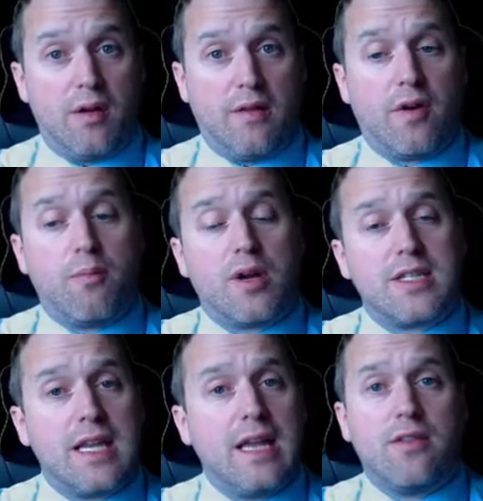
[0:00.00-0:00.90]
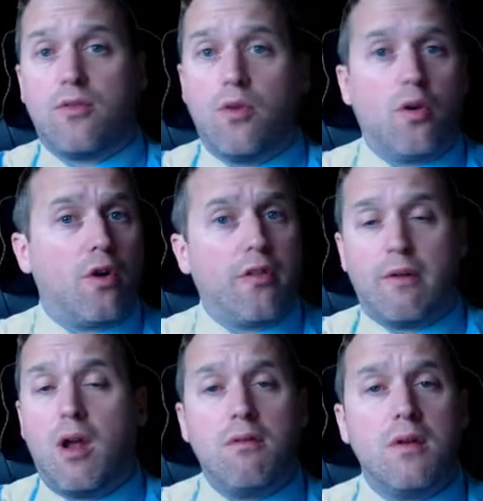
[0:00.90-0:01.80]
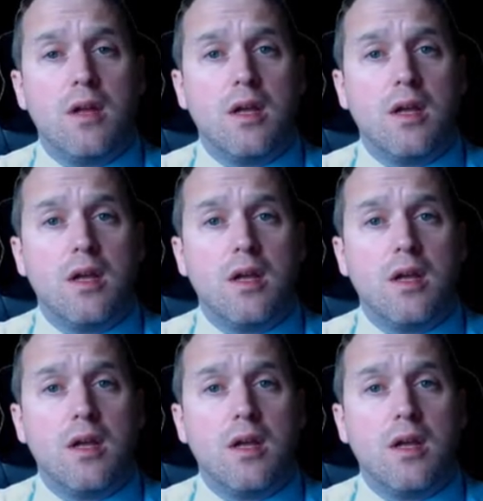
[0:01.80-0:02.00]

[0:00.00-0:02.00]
If I press either or on their own,